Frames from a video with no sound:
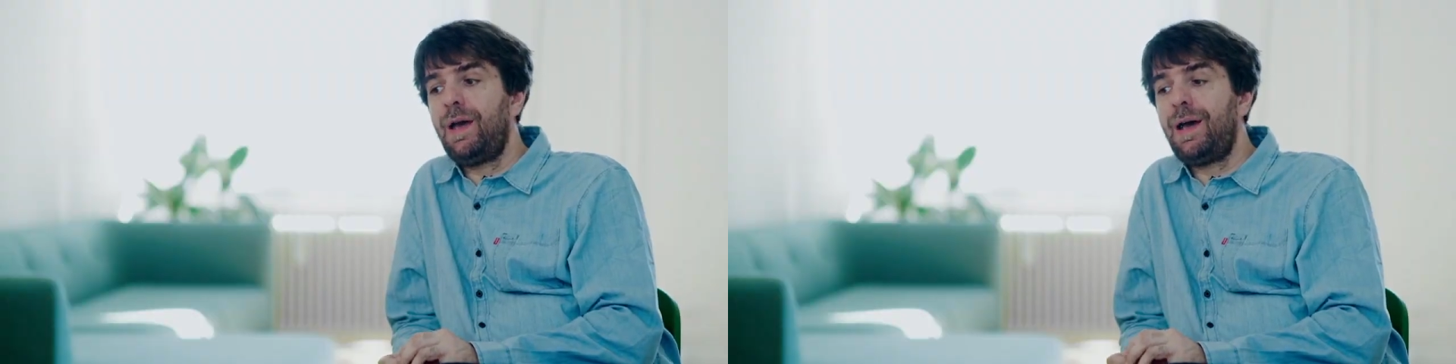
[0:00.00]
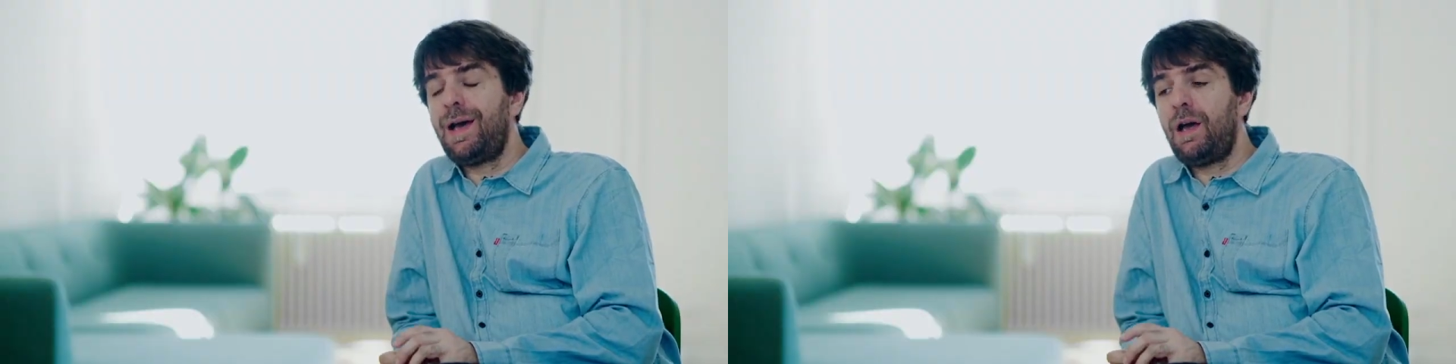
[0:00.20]

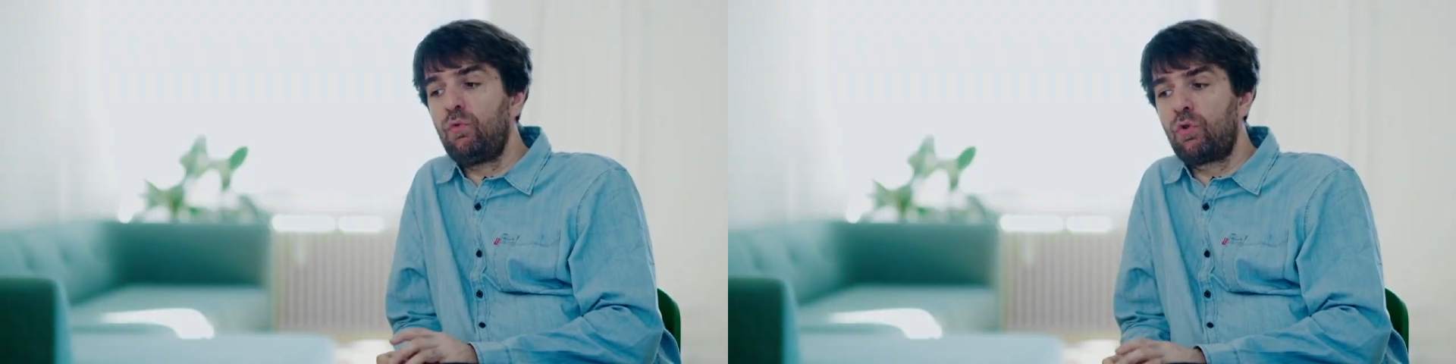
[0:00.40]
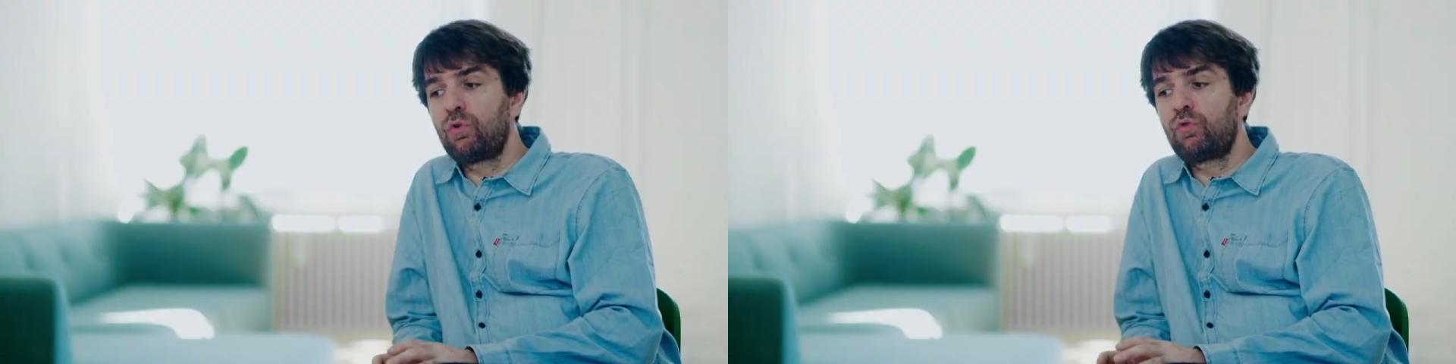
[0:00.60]

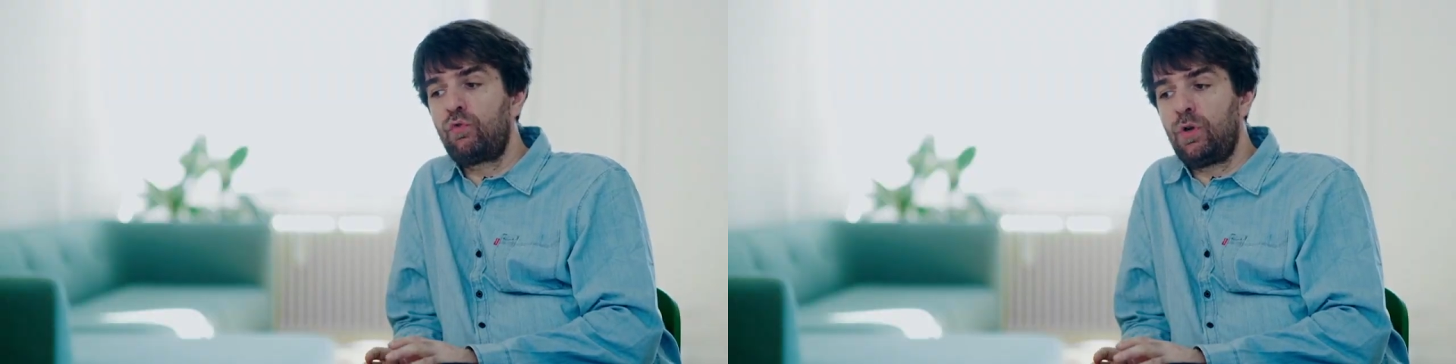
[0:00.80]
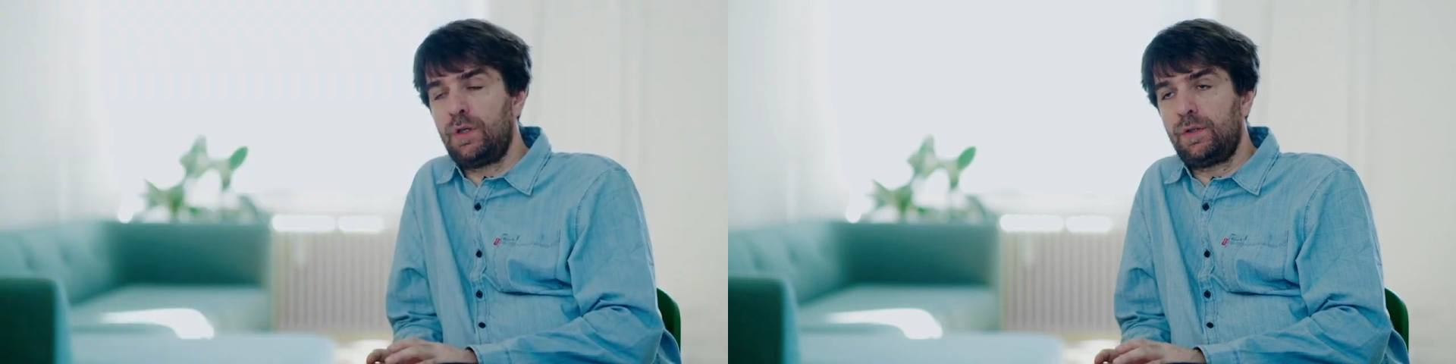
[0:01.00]
How could,
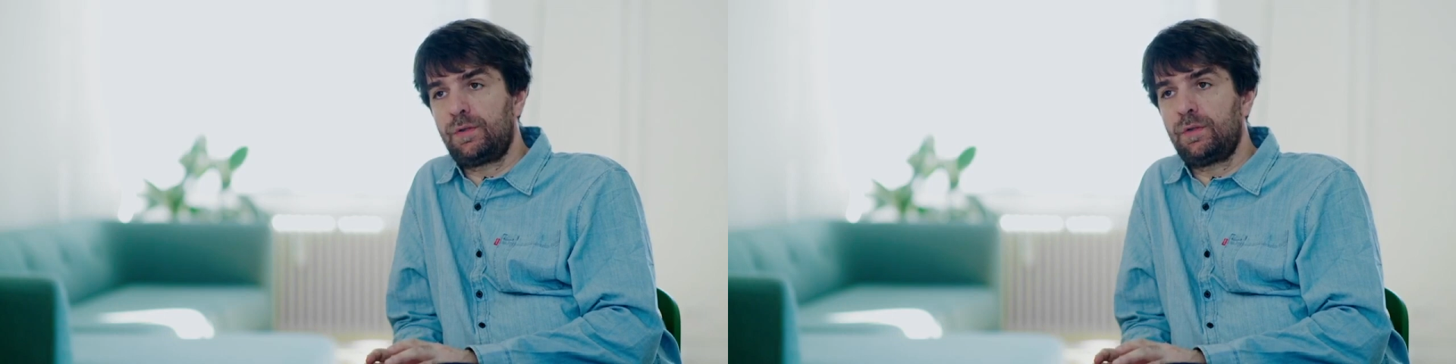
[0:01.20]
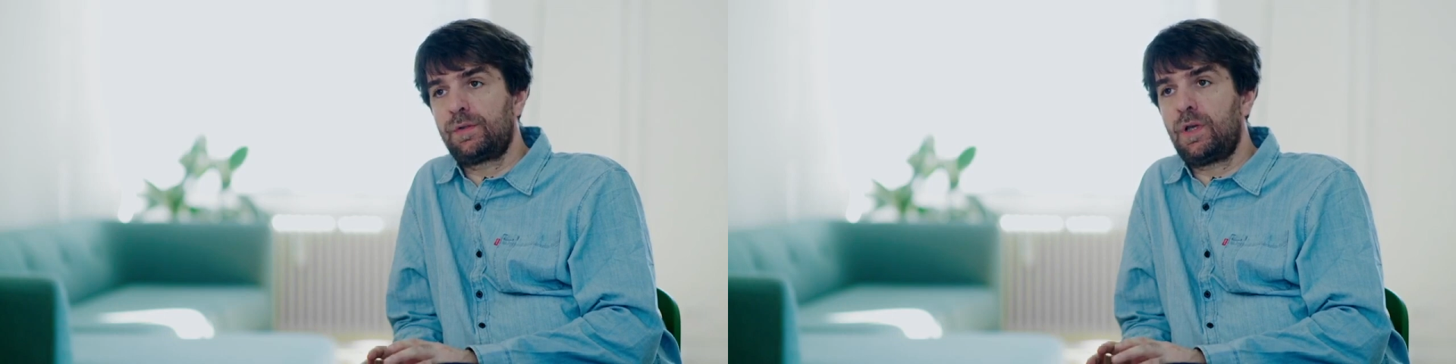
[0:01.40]
for
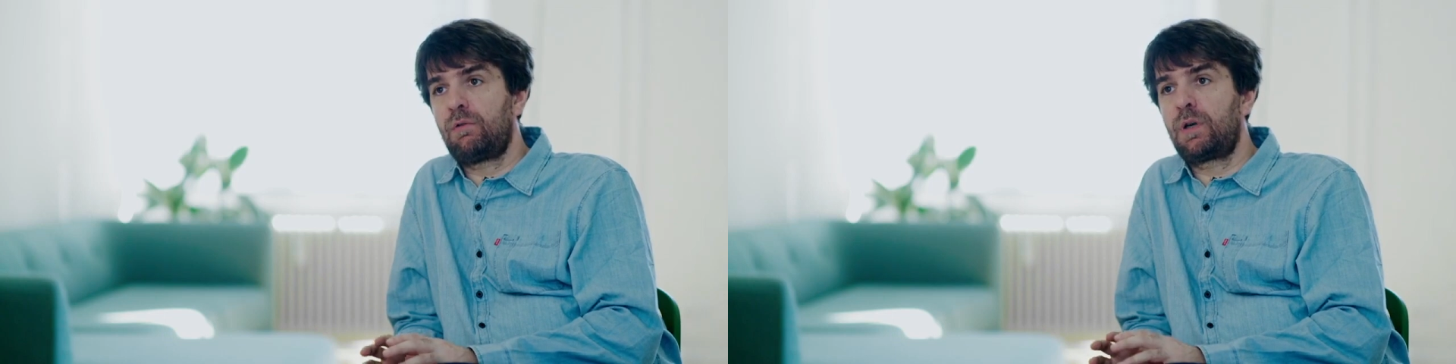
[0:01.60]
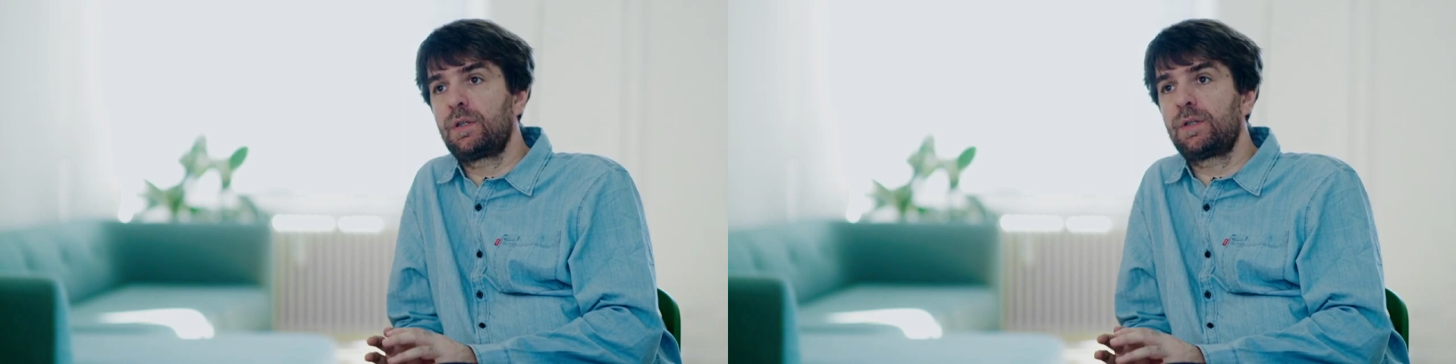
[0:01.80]
instance,
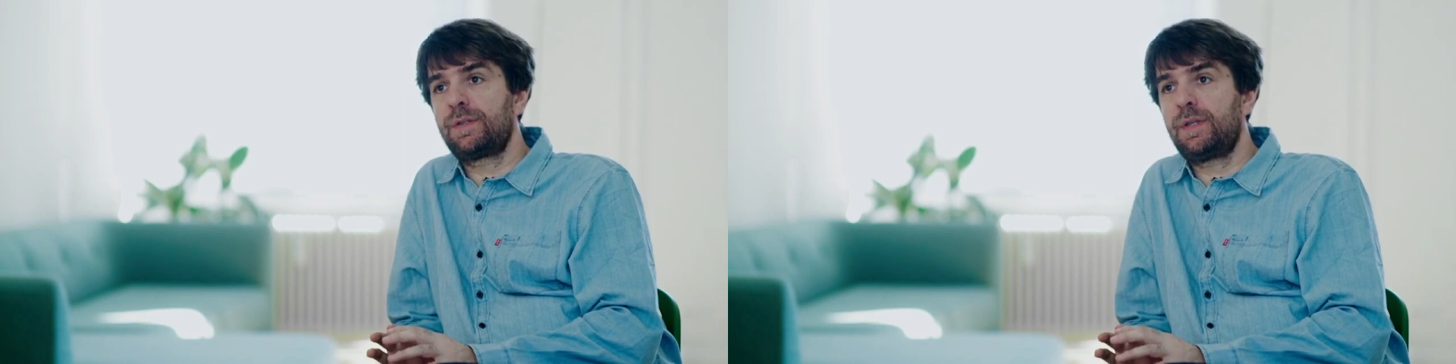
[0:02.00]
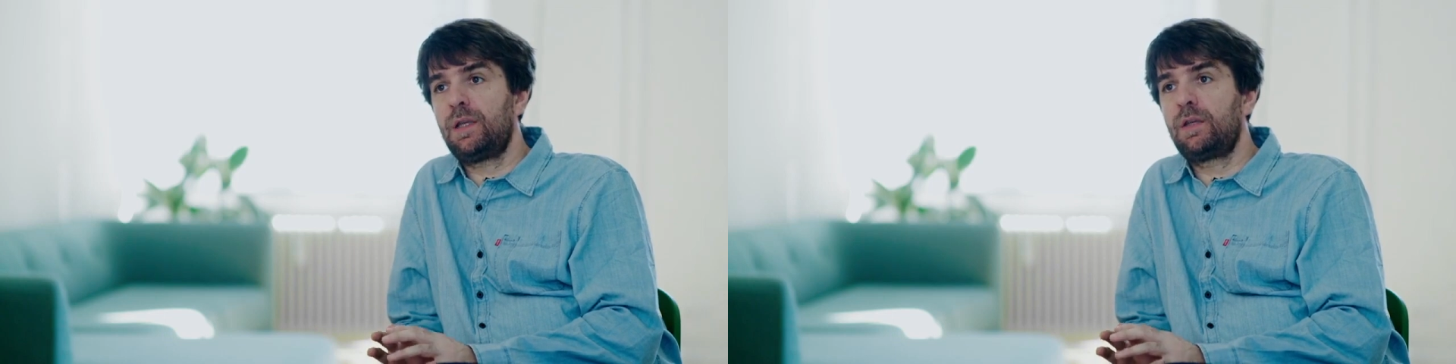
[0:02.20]
our
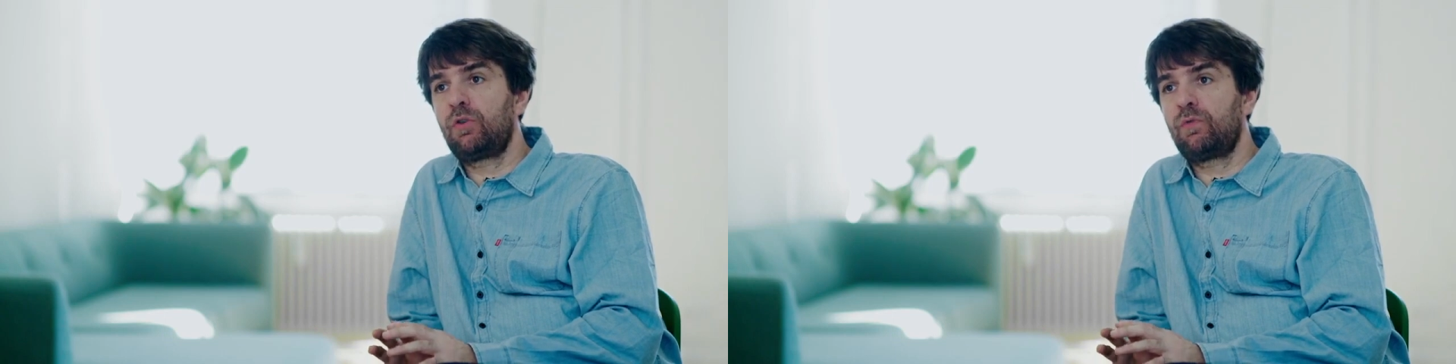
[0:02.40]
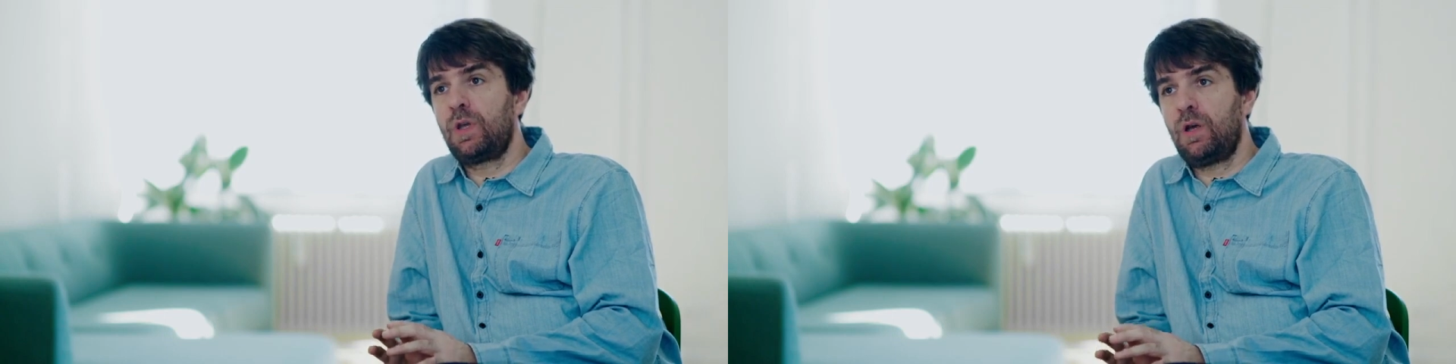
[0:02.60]
understanding
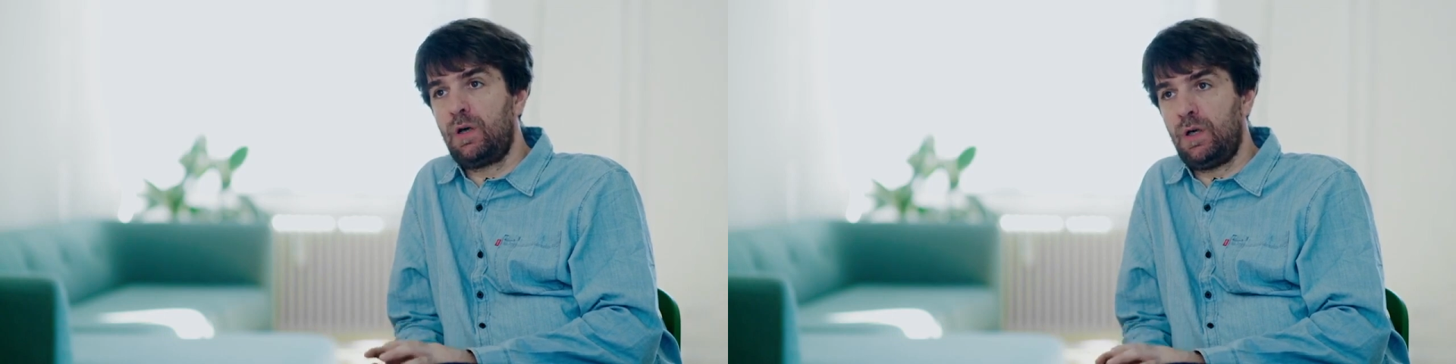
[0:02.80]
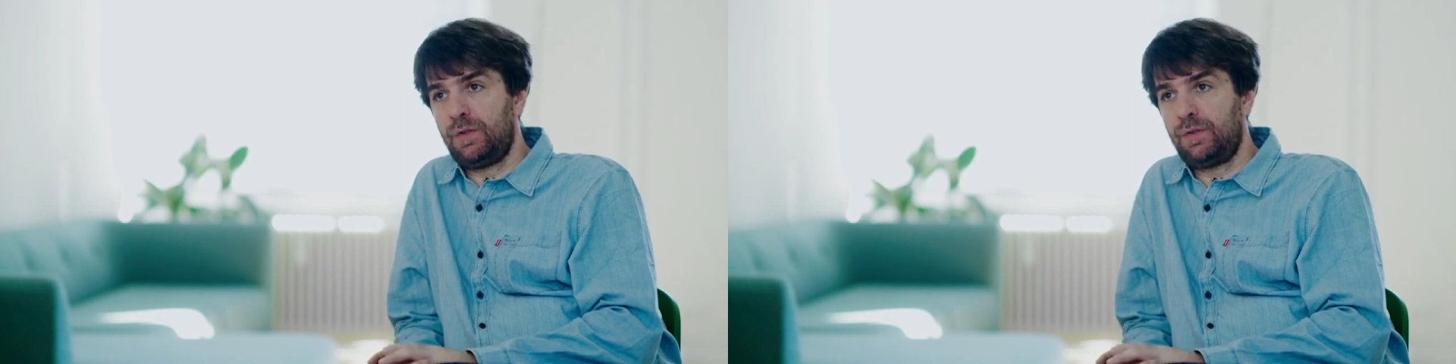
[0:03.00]
of the
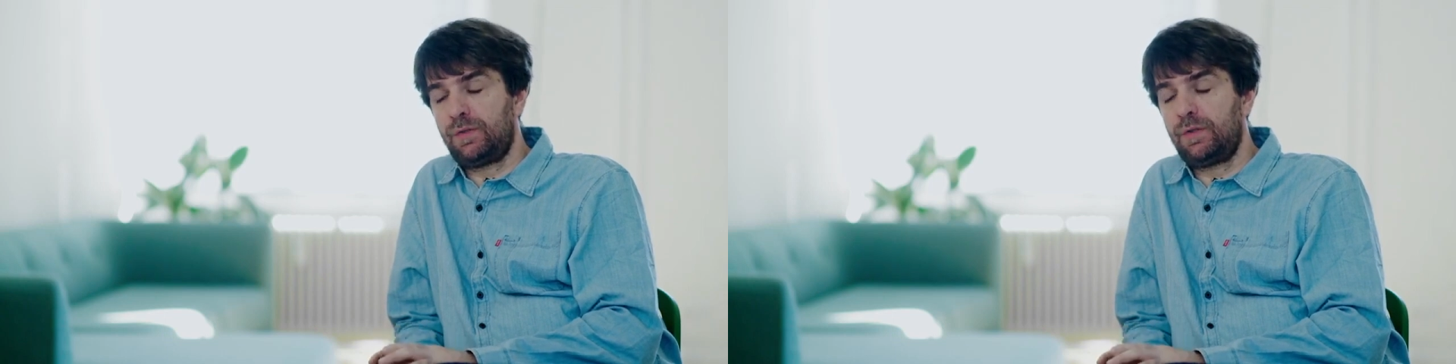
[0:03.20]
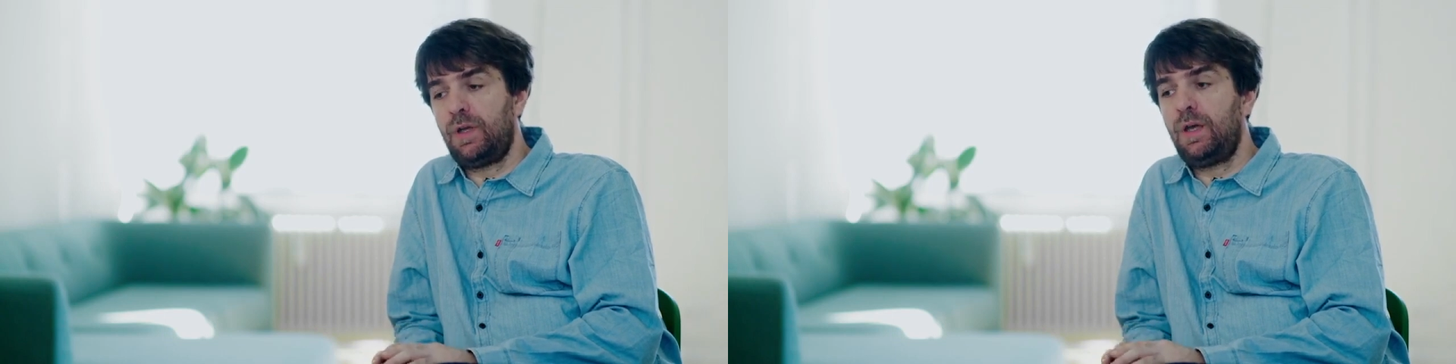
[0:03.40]
arts